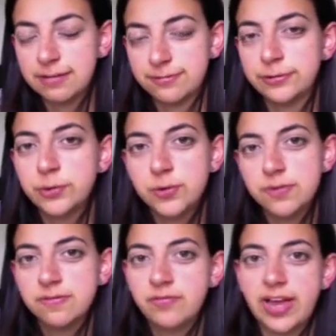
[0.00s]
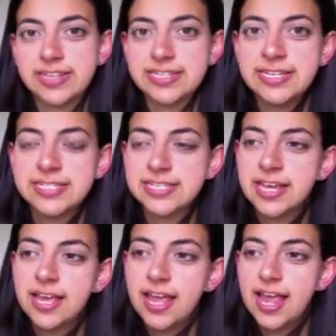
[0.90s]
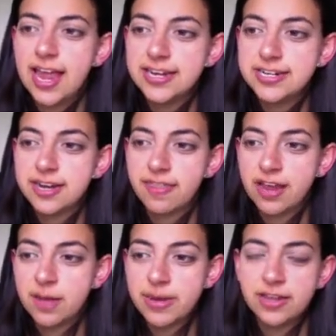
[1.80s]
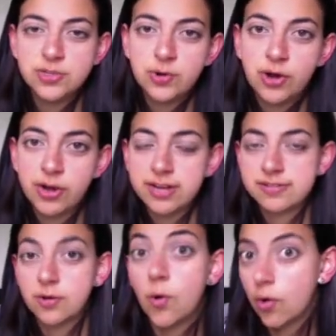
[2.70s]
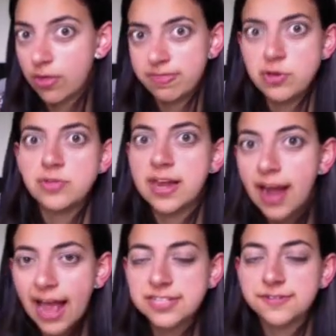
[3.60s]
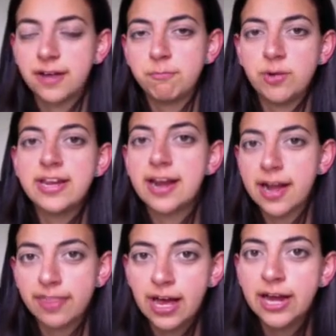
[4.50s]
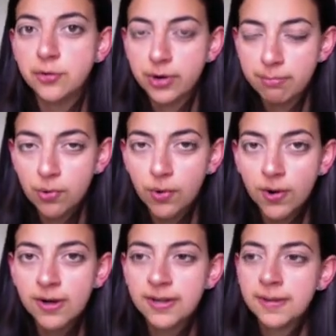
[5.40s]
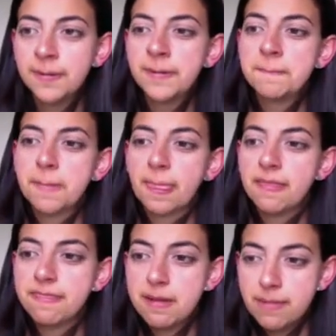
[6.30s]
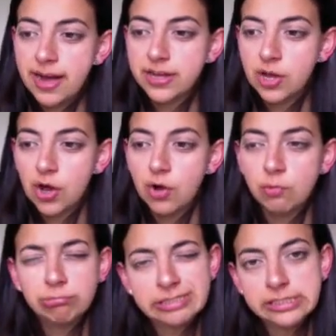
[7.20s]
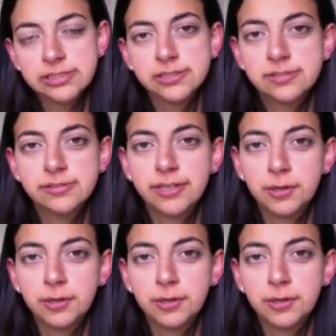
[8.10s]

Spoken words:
flu vaccines, and they come in and do an audit, or you then ask, we need another 100 more, they might go, well,